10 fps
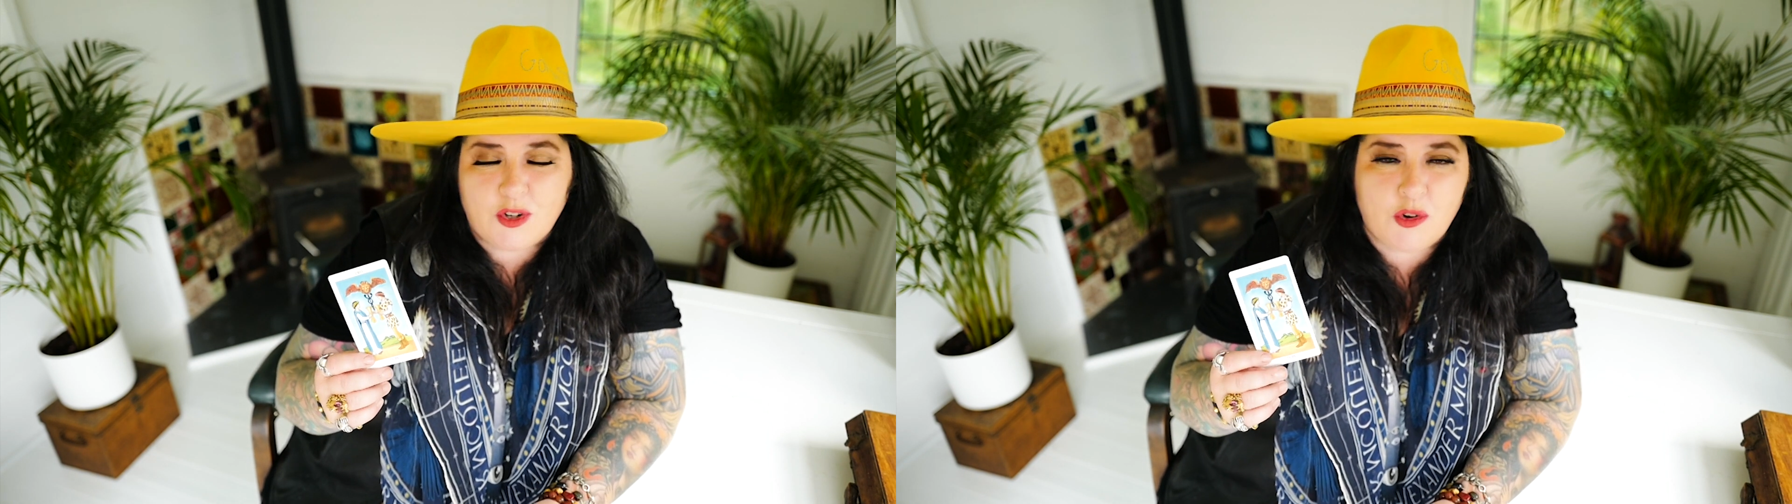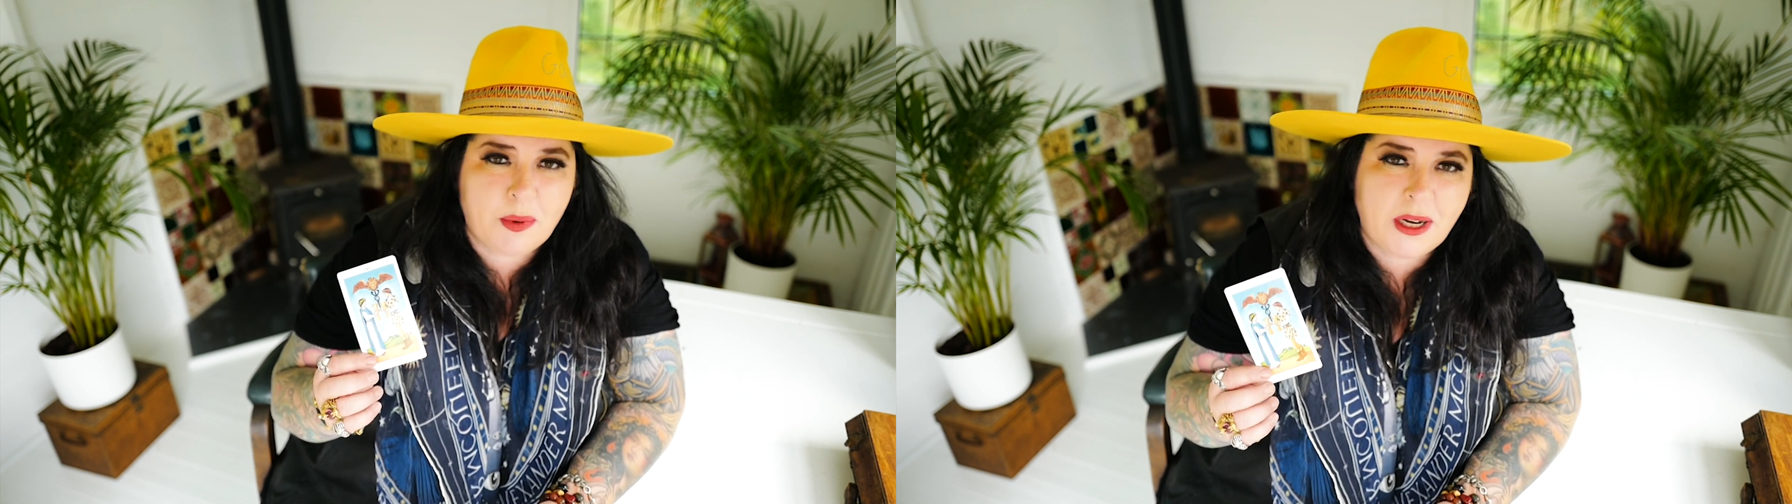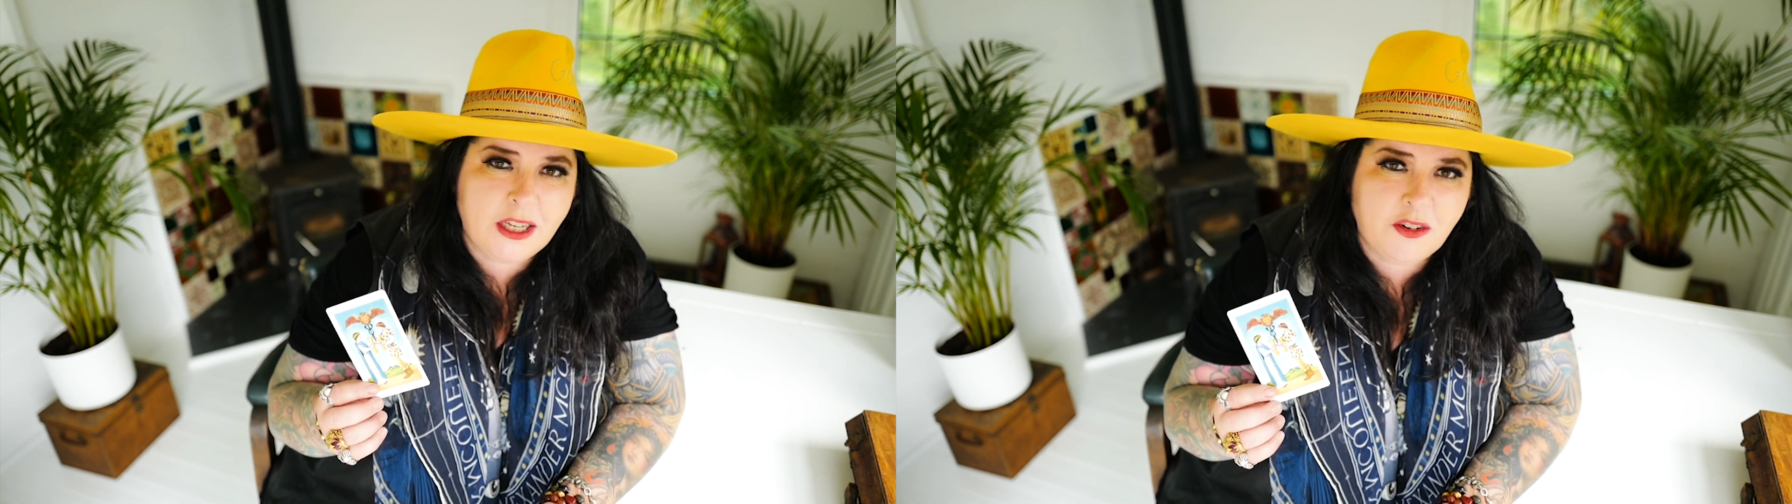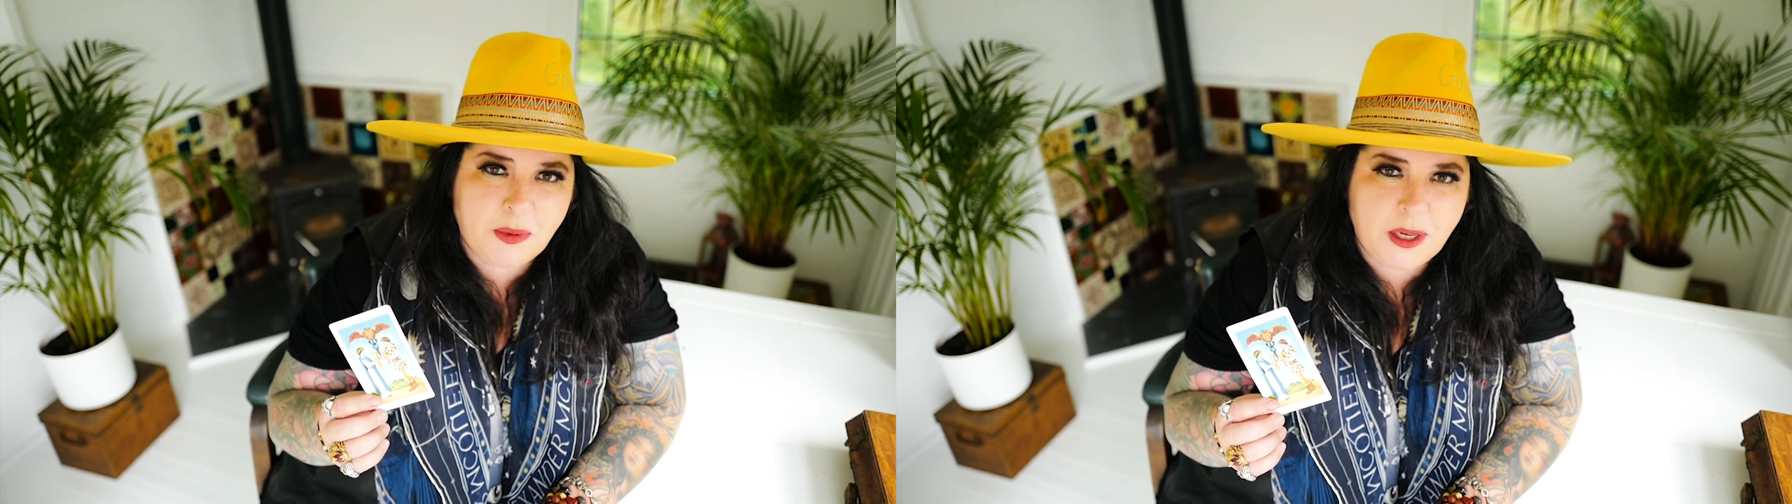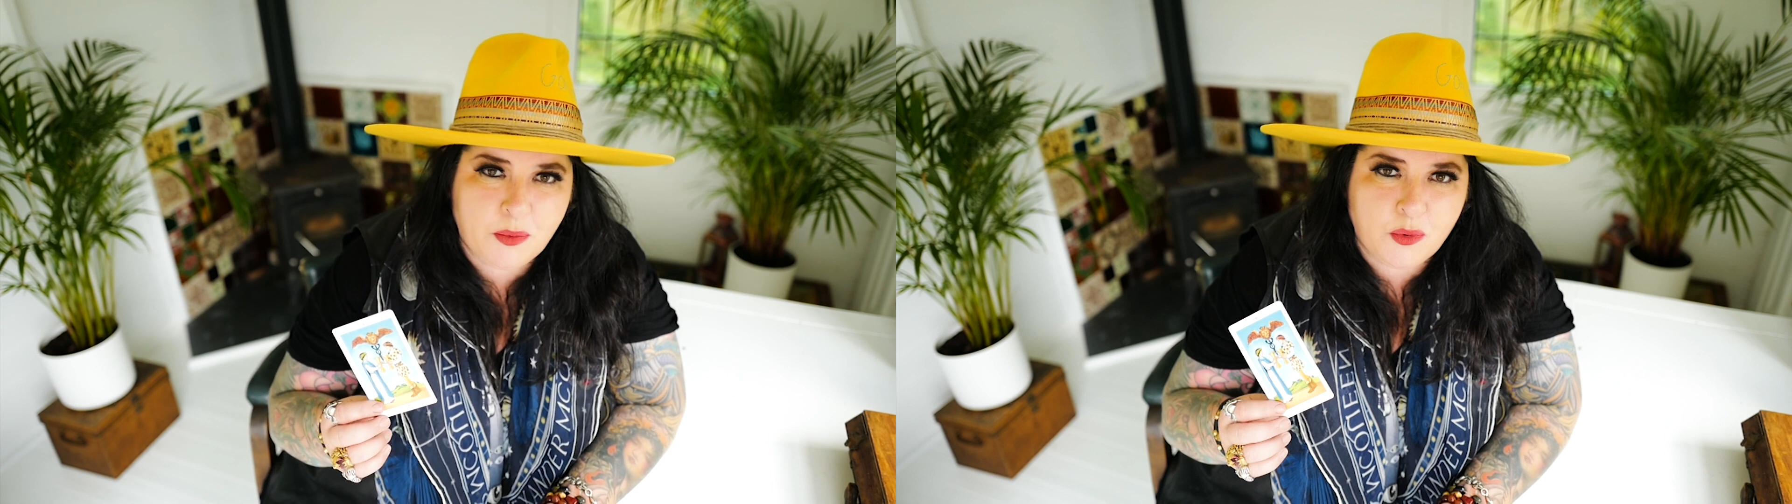There are plenty of
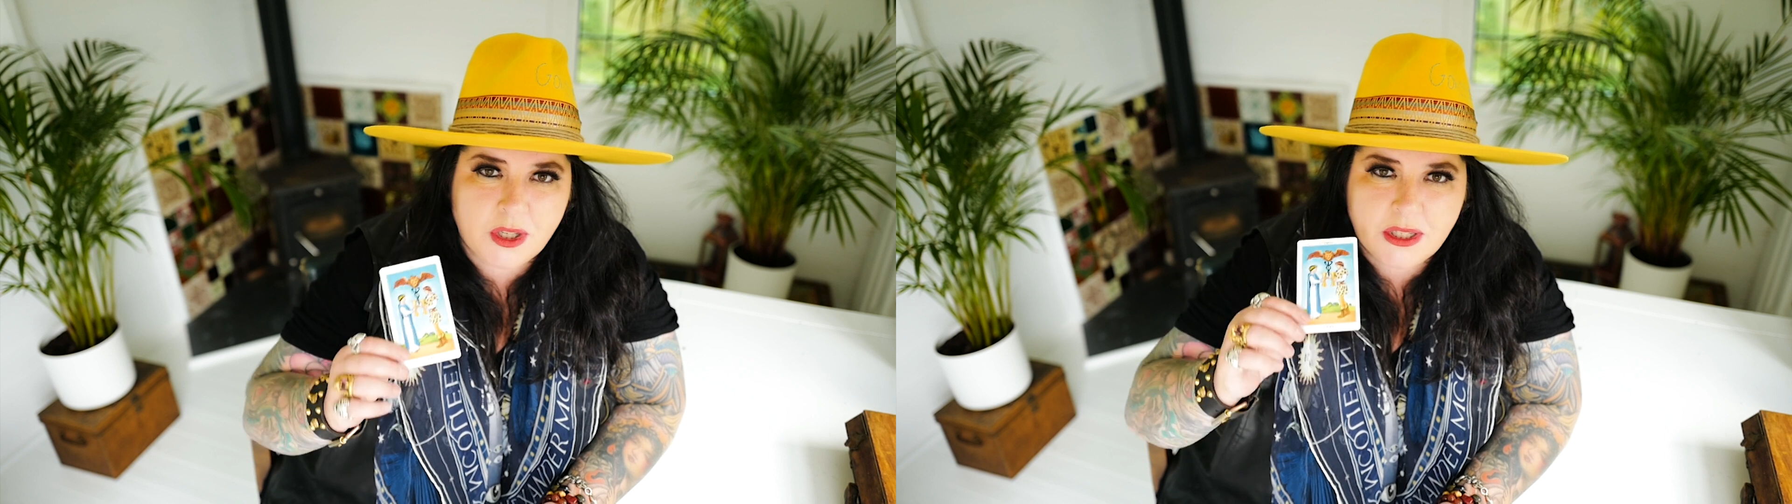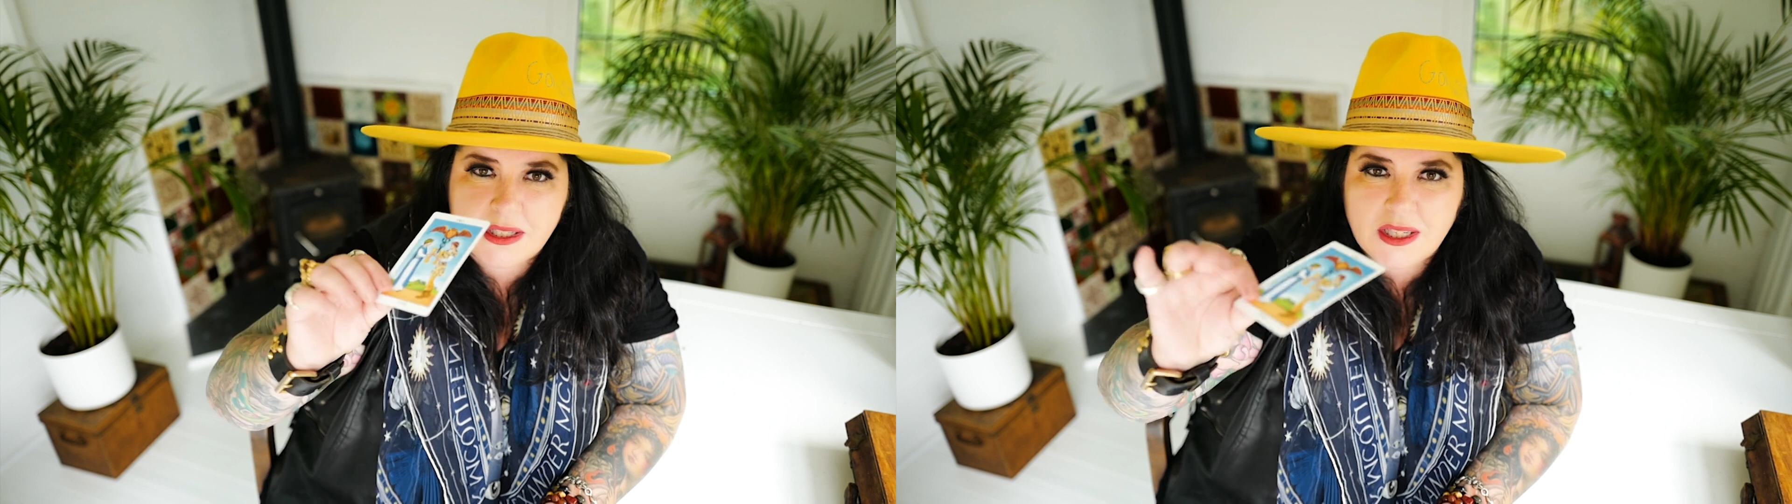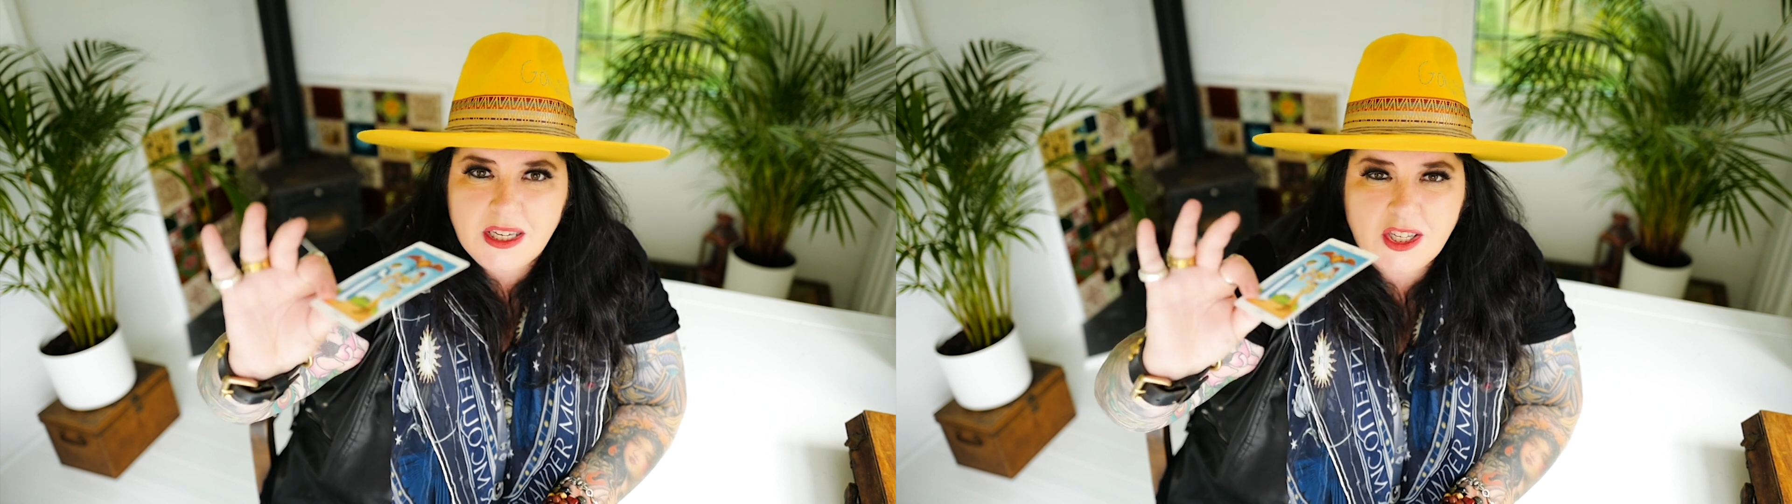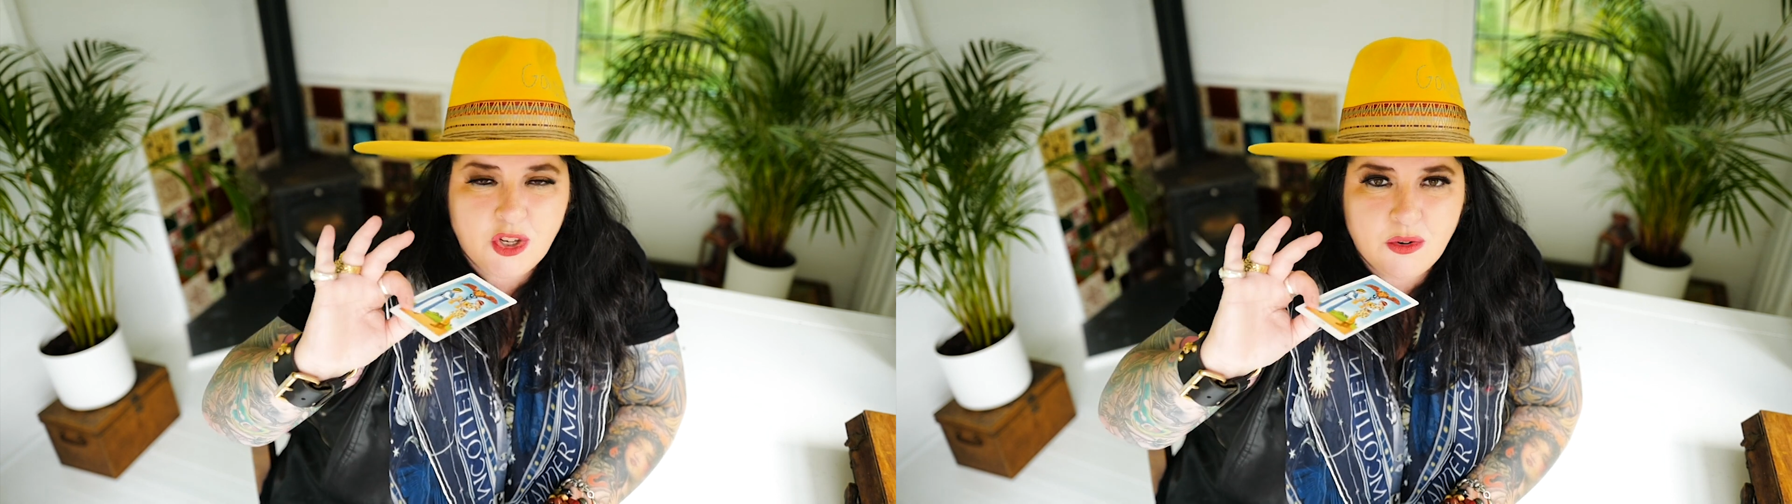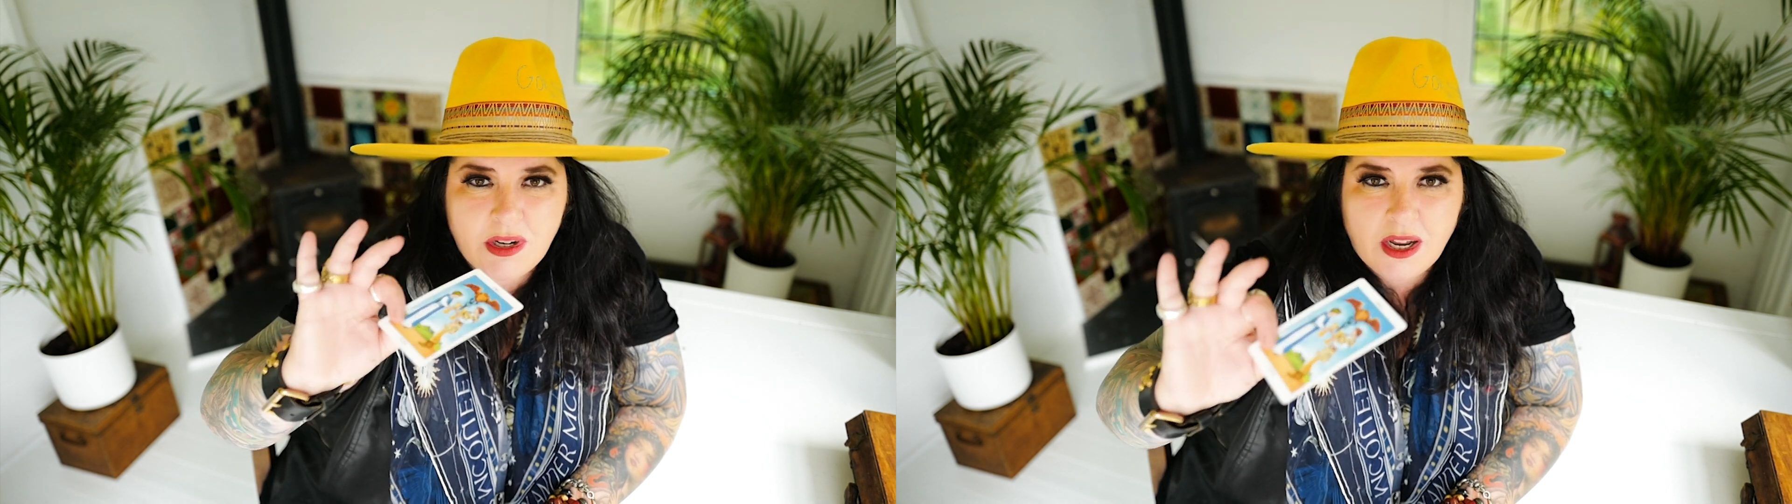people that see you,